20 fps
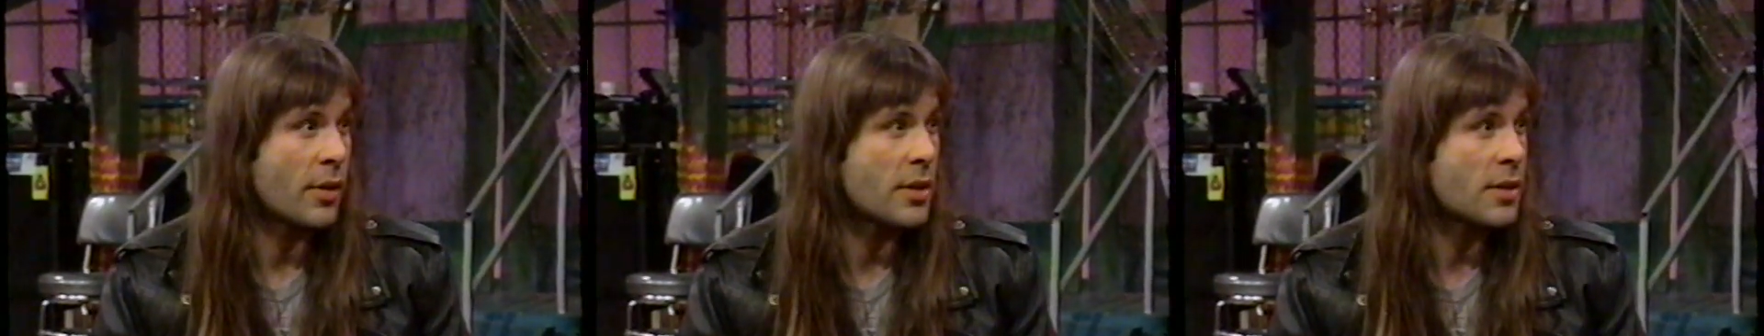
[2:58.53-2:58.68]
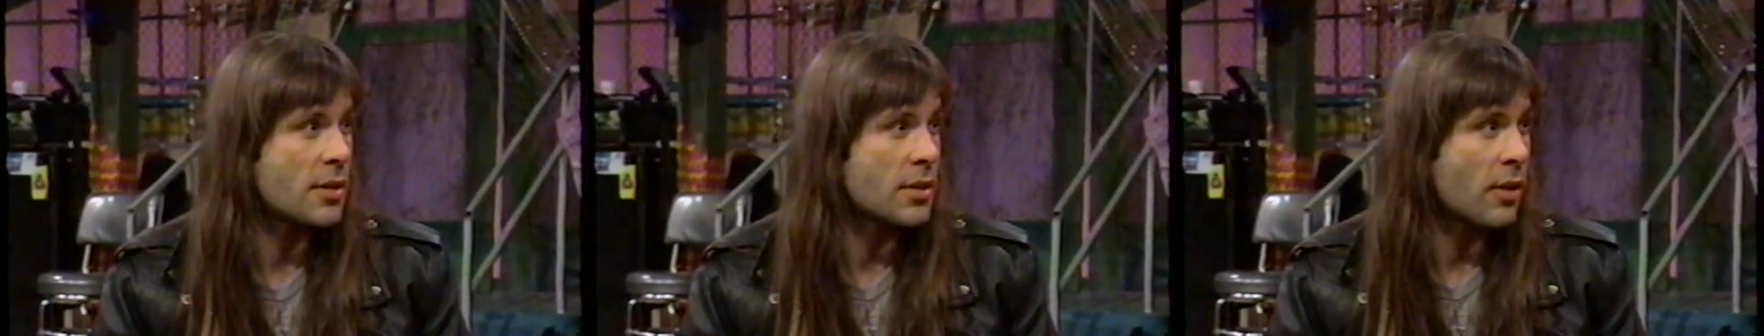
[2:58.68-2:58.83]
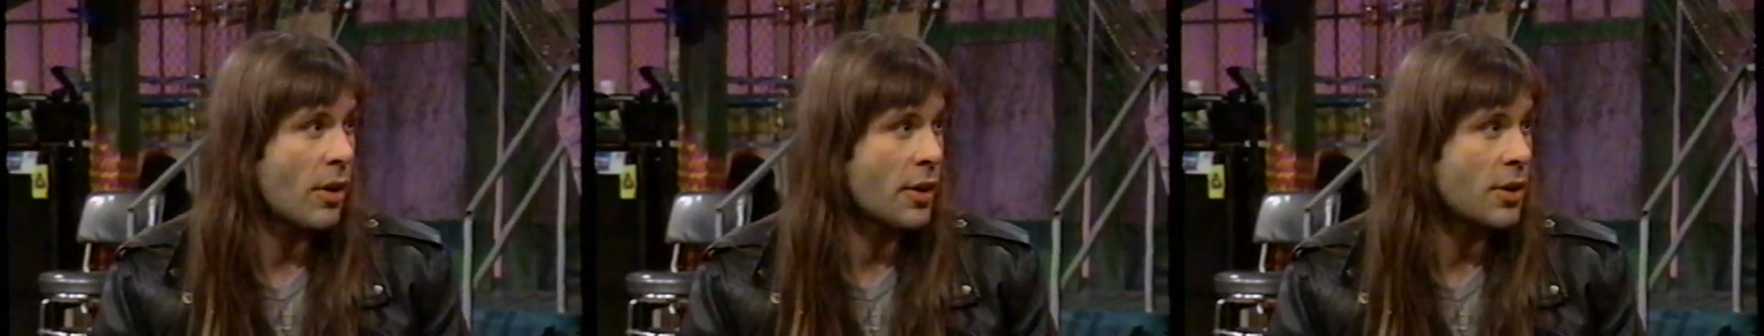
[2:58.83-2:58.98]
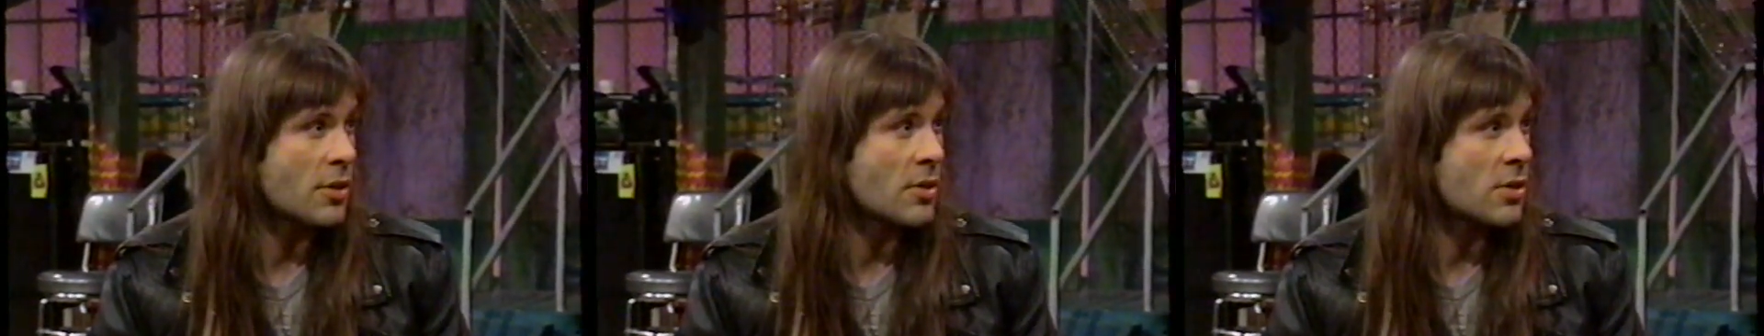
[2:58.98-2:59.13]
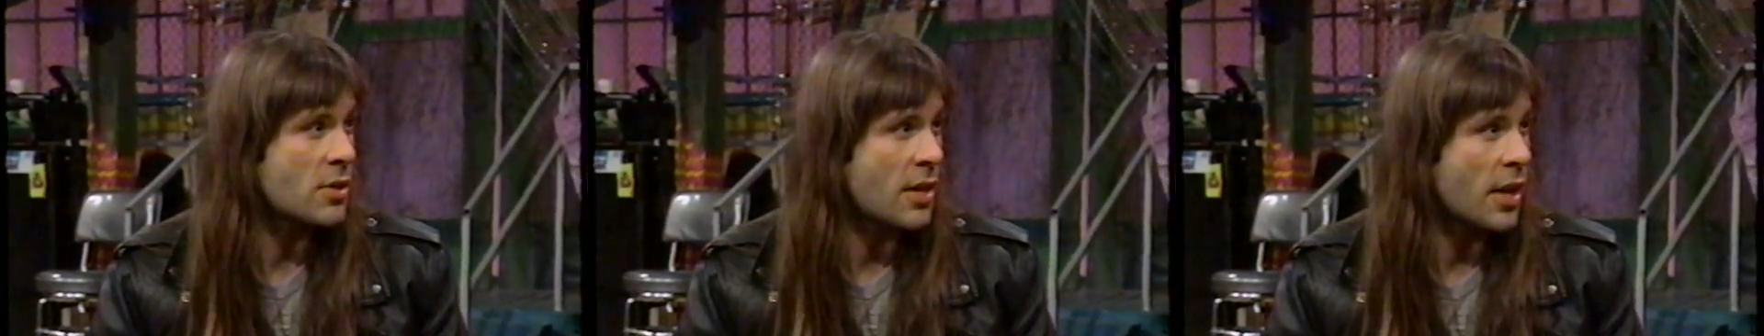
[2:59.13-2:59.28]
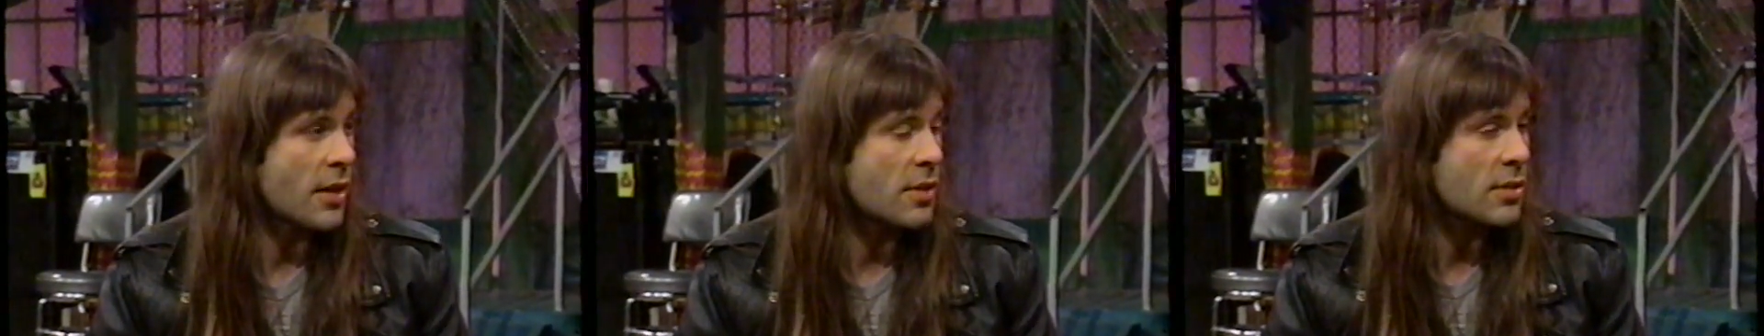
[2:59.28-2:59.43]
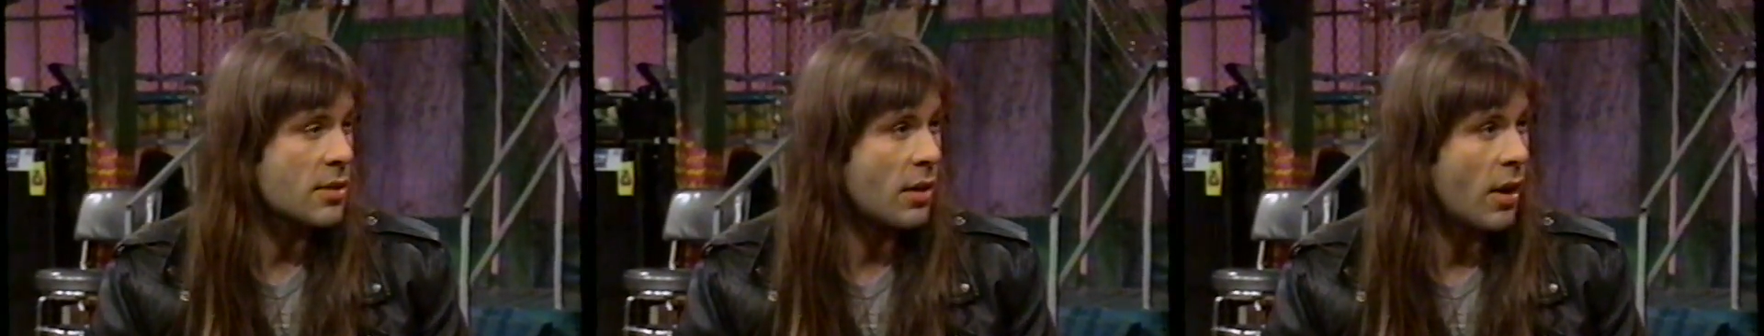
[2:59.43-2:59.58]
it's like your
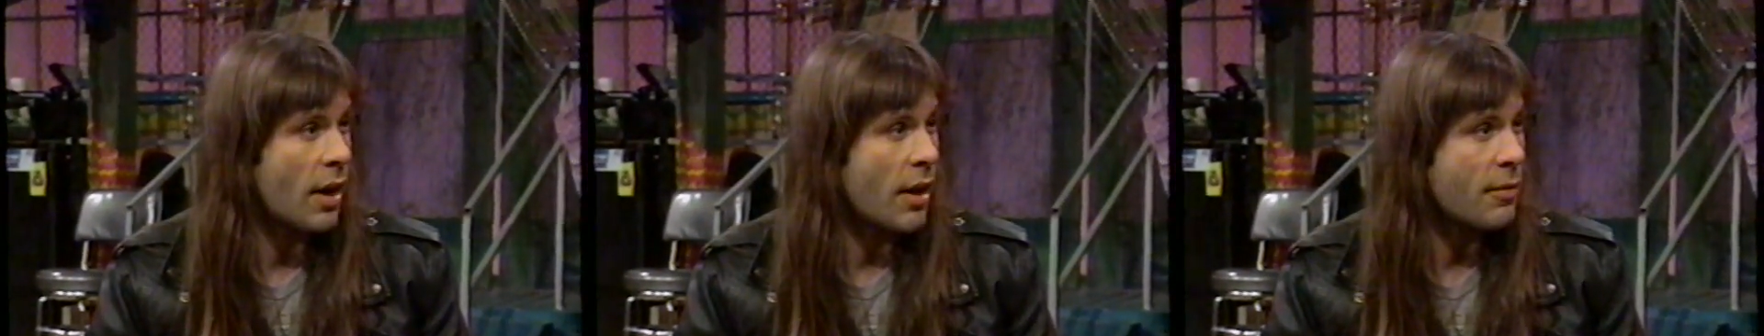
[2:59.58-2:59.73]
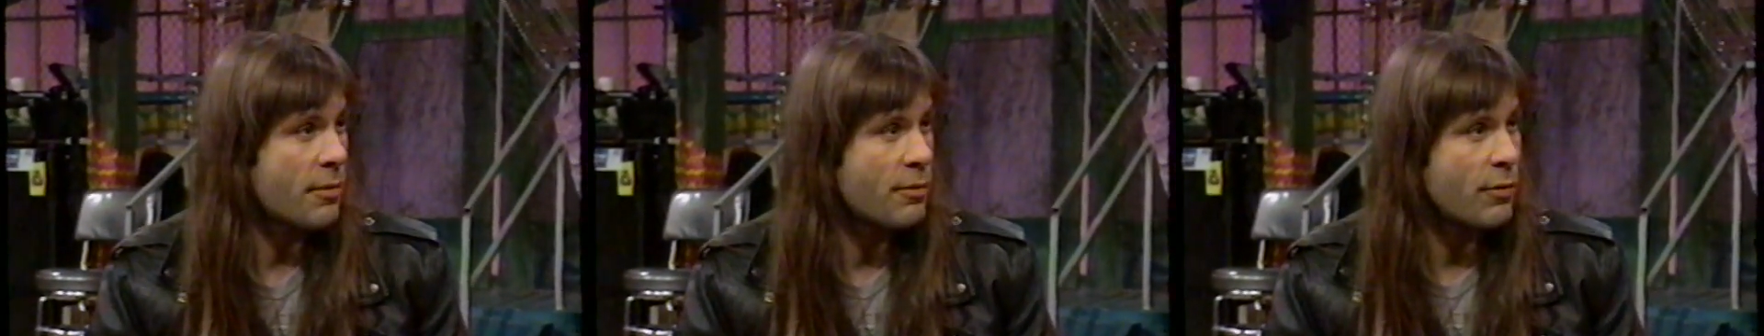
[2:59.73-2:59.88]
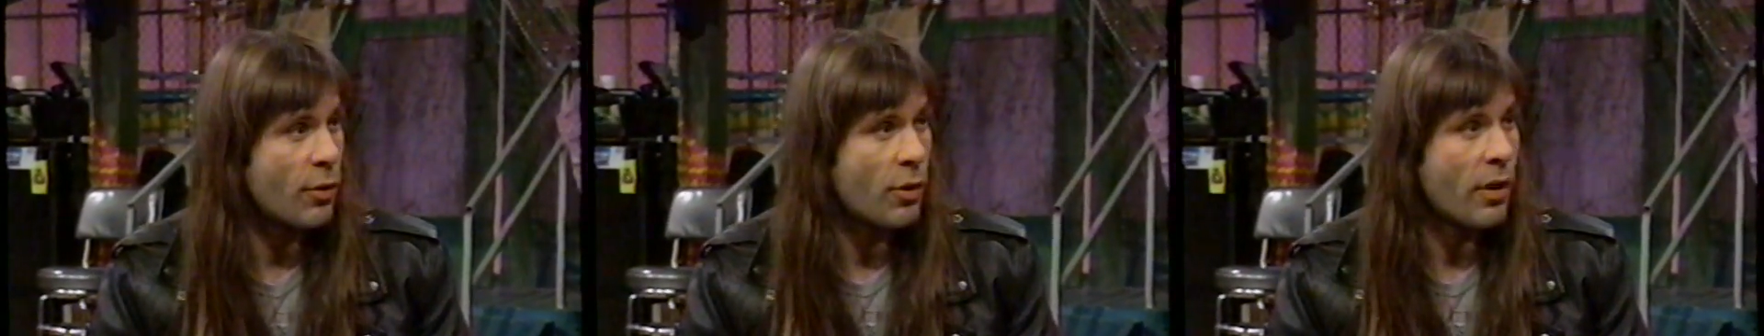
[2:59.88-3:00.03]
sex life